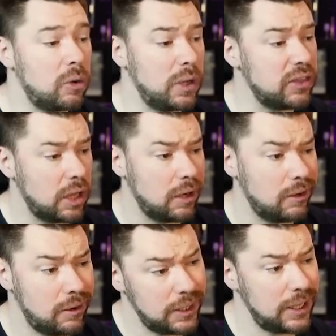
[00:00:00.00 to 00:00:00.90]
with
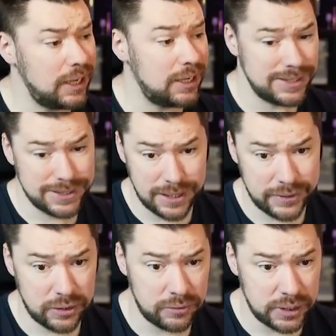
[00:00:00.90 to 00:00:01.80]
98
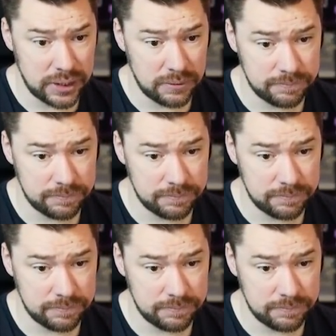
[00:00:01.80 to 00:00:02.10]
Thierry Henry.